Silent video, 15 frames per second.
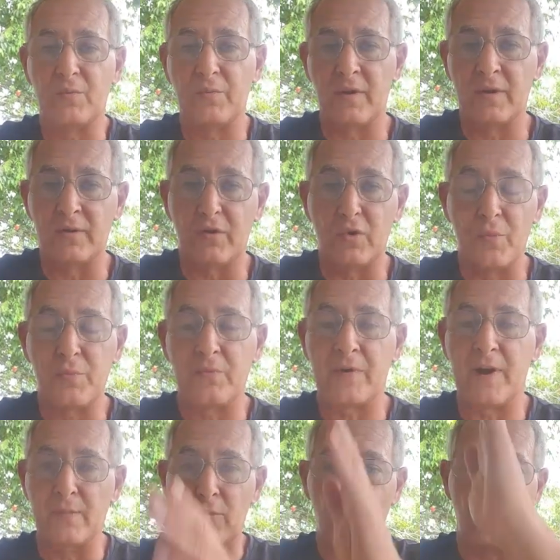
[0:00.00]

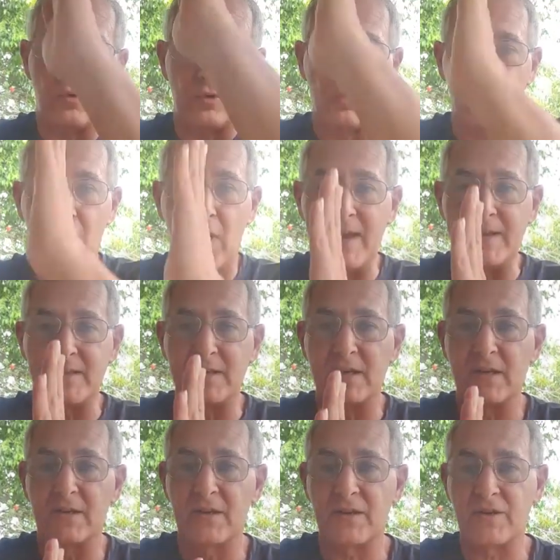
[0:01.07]
incorporate more light
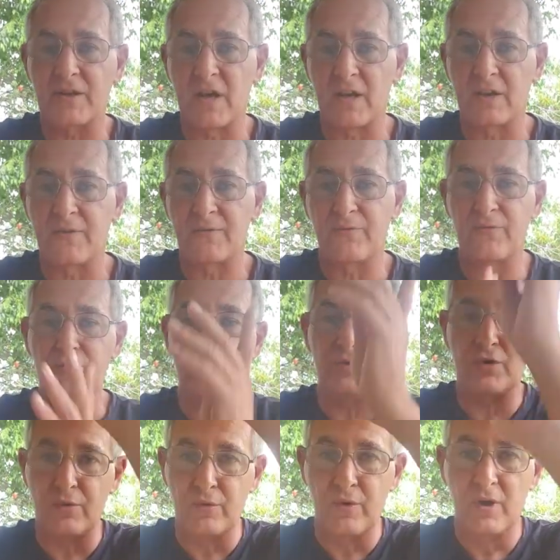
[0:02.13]
to channel through
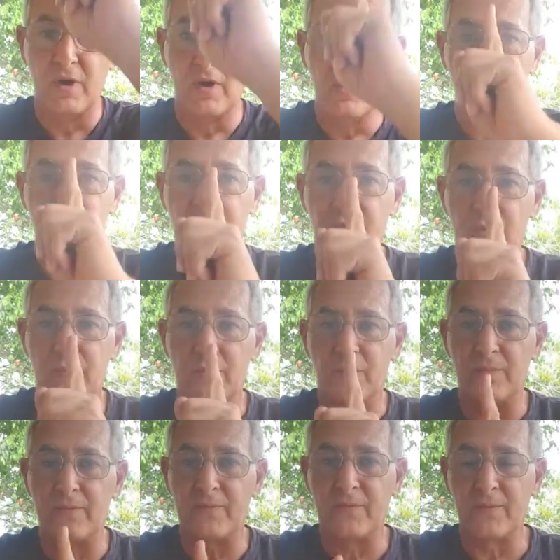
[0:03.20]
you
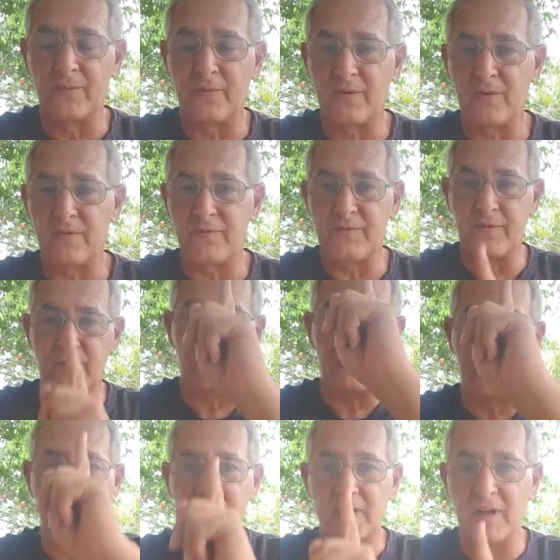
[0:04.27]
from
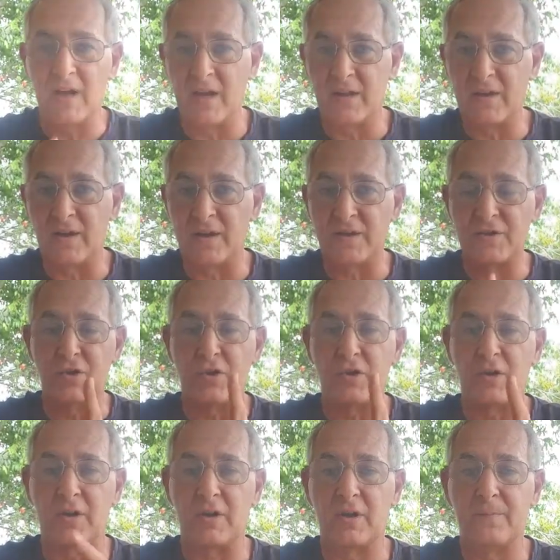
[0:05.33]
within and
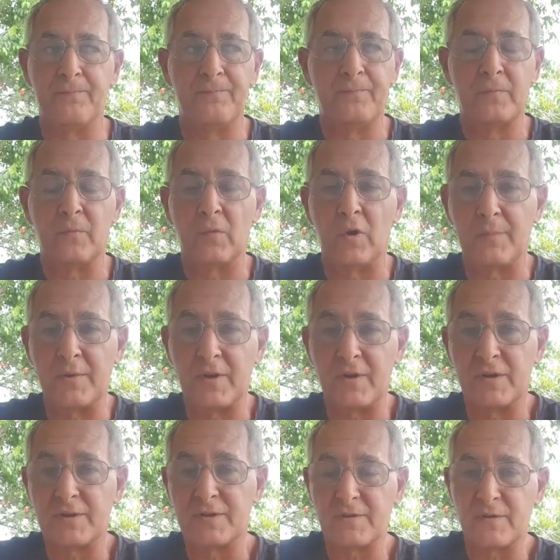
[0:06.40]
externally. Right?
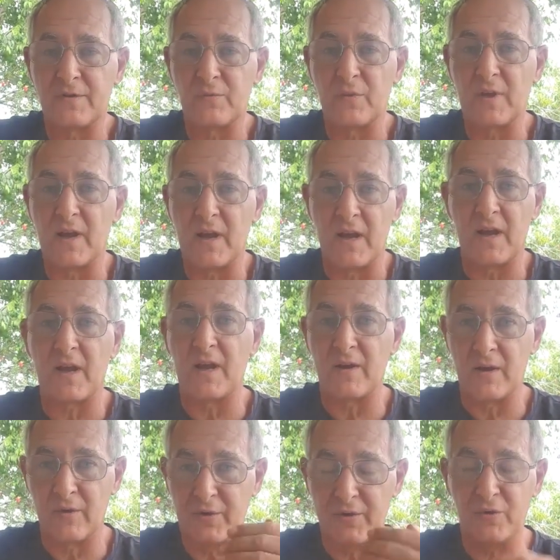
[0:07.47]
Because we
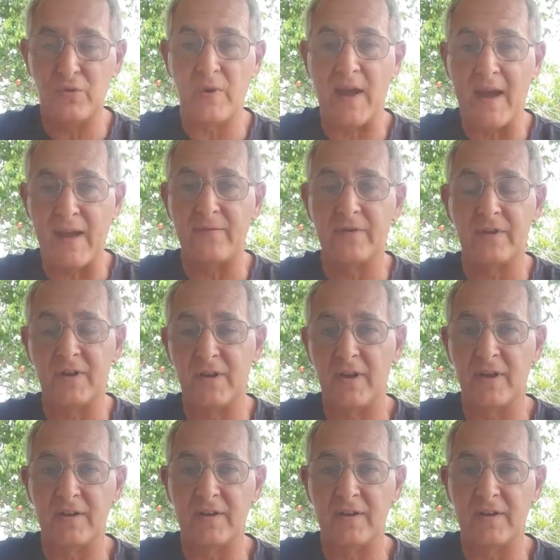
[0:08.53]
do have an